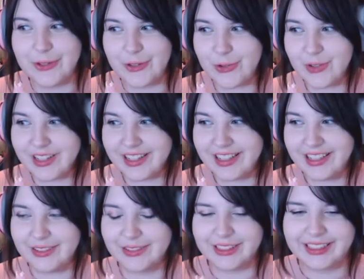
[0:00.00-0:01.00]
Sword and
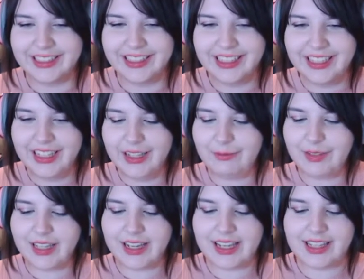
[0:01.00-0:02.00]
Shield.
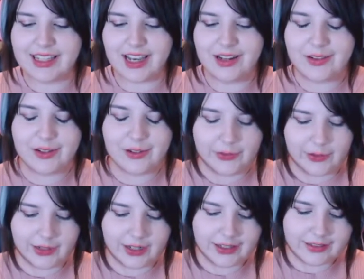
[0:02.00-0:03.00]
Because I don't know if
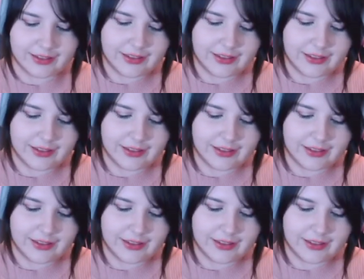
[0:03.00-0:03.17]
you guys know,